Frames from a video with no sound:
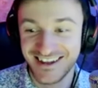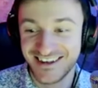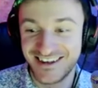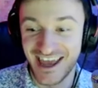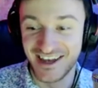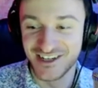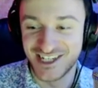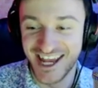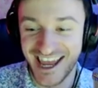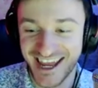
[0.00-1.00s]
Dent
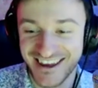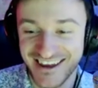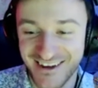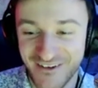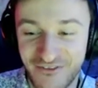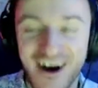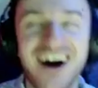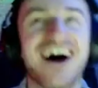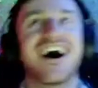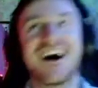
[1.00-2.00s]
check.
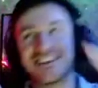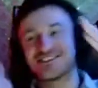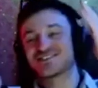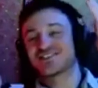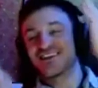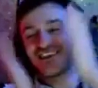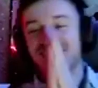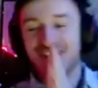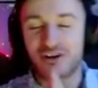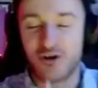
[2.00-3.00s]
Fuck!
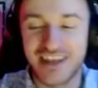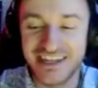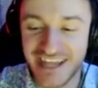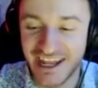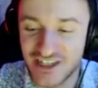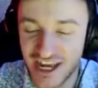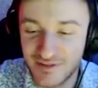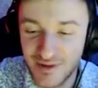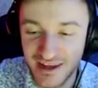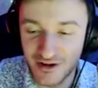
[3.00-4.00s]
Corky dent checked
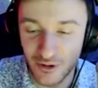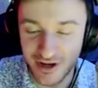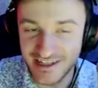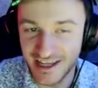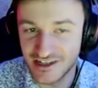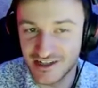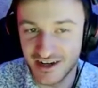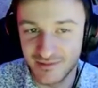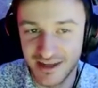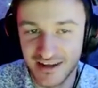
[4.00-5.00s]
me. Corky dent checked
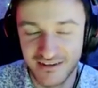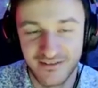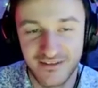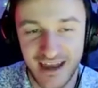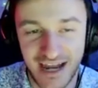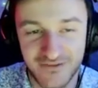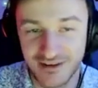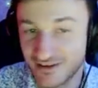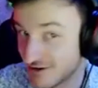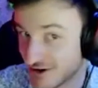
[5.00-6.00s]
me. I have to...
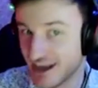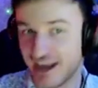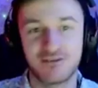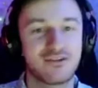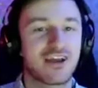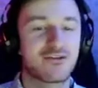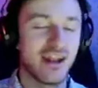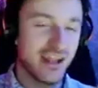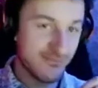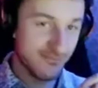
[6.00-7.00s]
Okay, you guys ready?